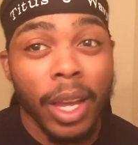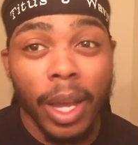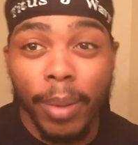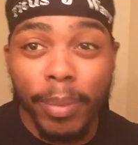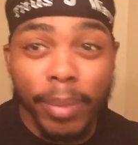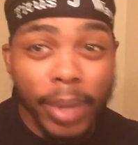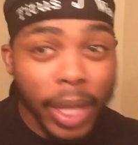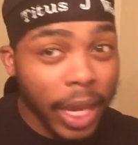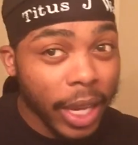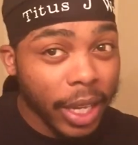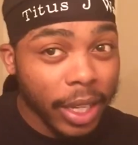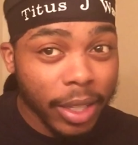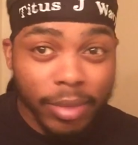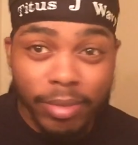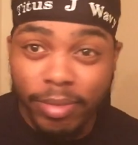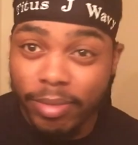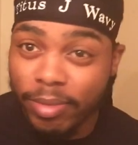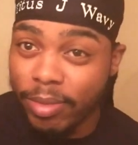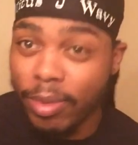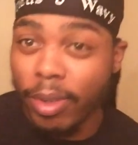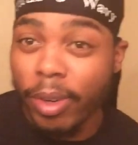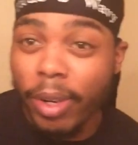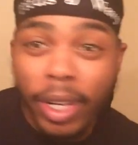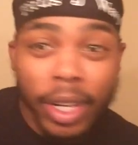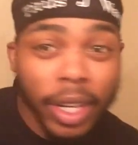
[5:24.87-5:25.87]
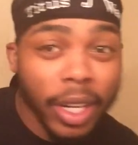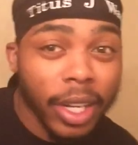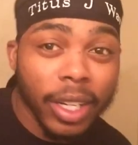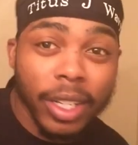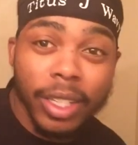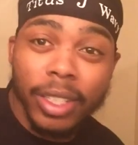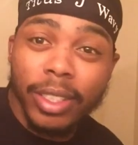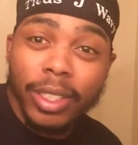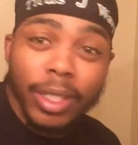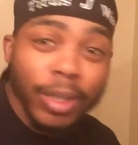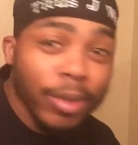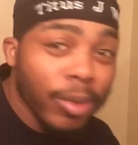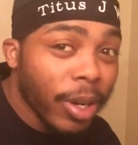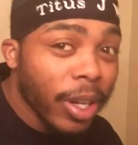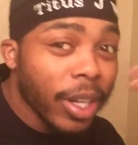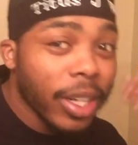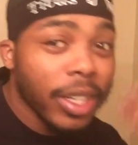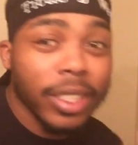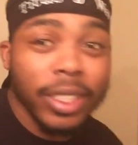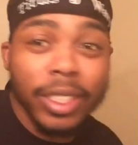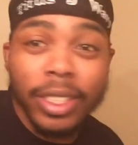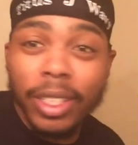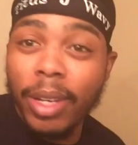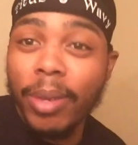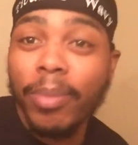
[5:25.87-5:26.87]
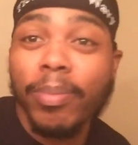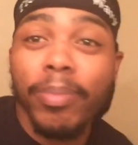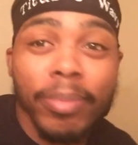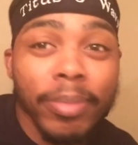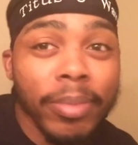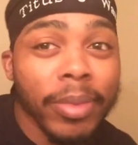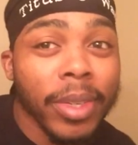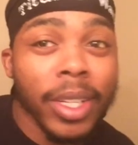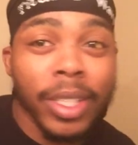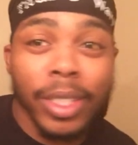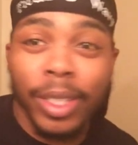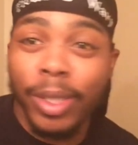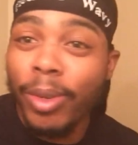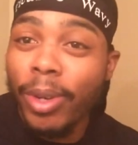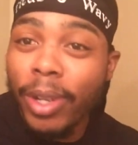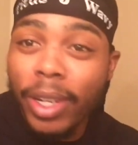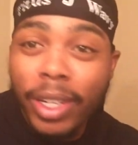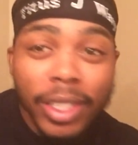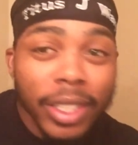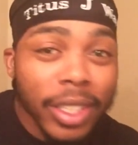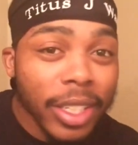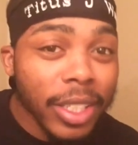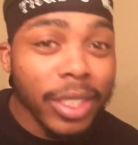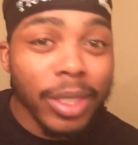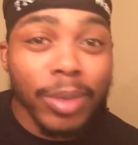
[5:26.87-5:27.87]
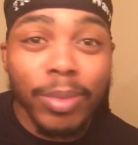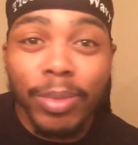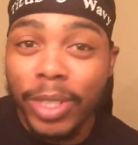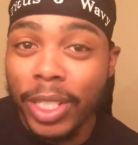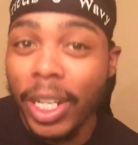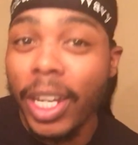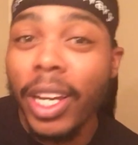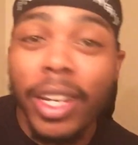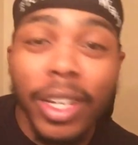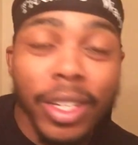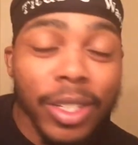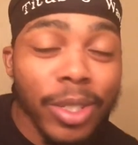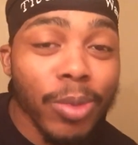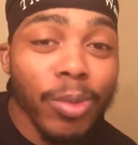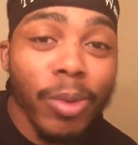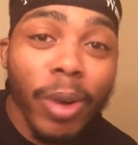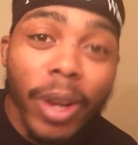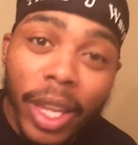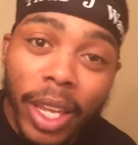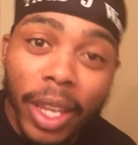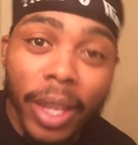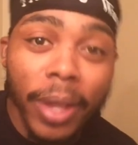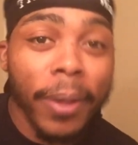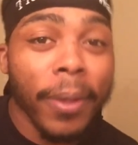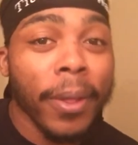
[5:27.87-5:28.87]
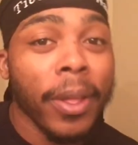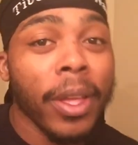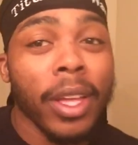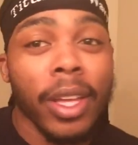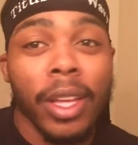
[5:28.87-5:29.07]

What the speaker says: I'm like 300, 200 something, 200 and some change away.